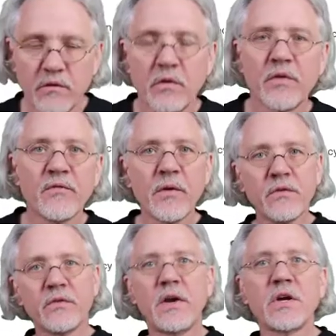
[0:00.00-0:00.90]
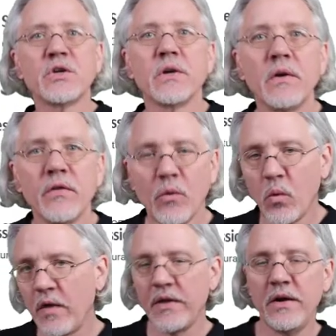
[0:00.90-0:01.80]
So the first session, the
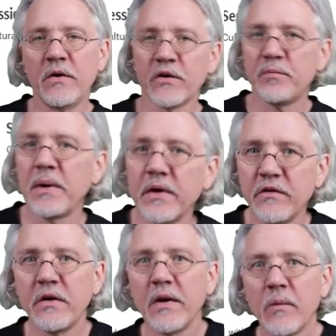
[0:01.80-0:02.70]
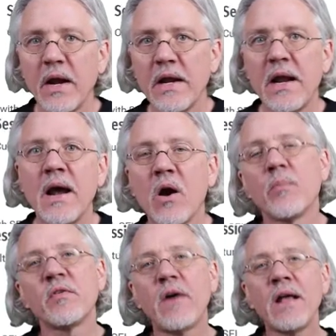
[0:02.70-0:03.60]
one that you're experiencing right now,
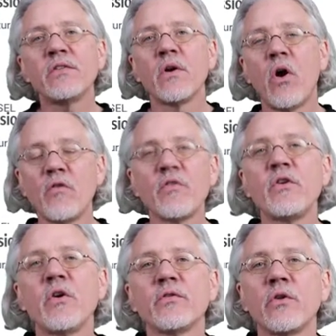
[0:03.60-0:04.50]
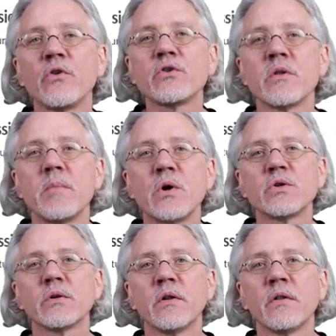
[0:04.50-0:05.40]
provides an overview of social
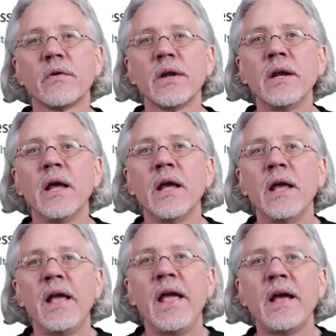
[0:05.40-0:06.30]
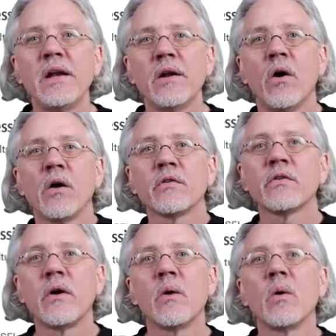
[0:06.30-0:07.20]
emotional learning, and it
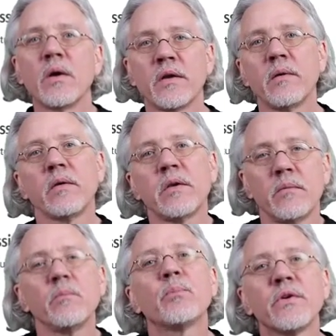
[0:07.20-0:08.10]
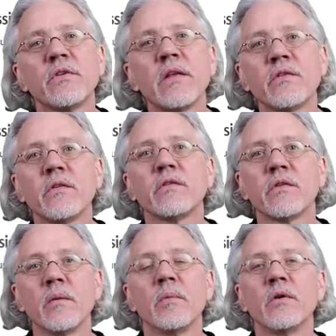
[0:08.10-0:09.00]
also presents
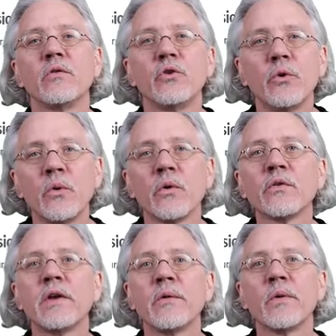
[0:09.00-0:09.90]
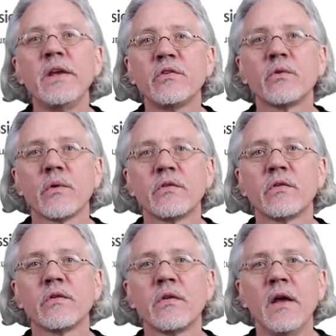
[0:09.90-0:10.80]
some tools and
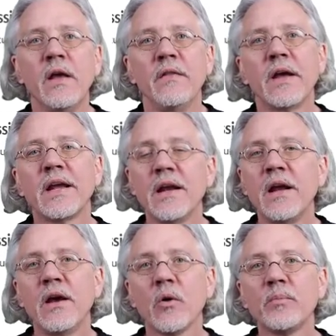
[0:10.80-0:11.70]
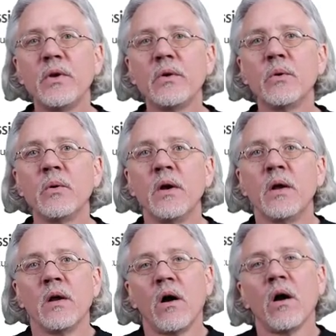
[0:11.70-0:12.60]
resources that can help you
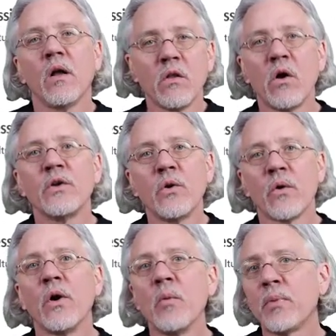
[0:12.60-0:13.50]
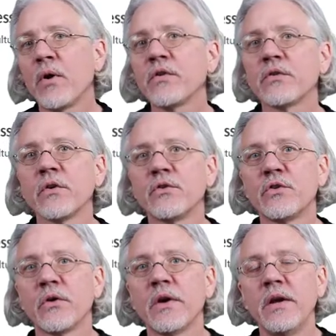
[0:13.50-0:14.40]
along your own personal
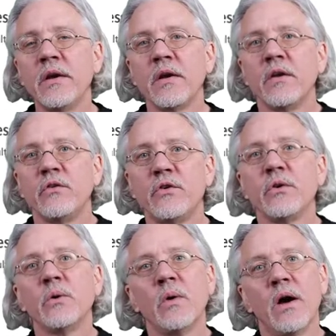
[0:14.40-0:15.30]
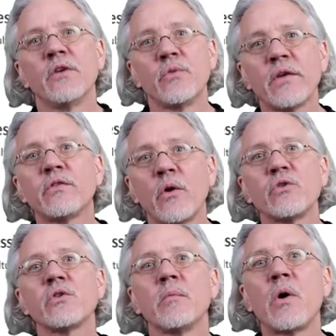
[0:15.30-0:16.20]
journey to address
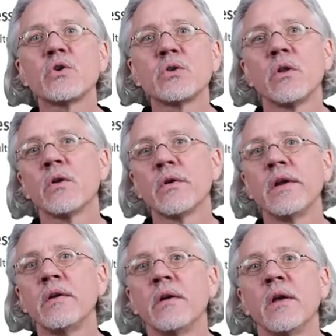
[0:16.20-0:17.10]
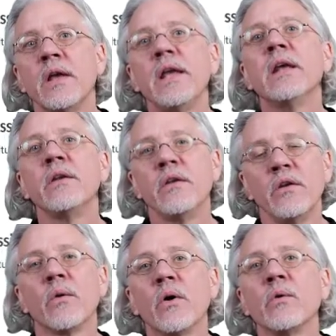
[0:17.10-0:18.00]
social emotional learning in
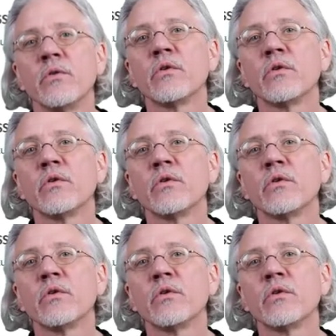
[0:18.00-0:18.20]
your own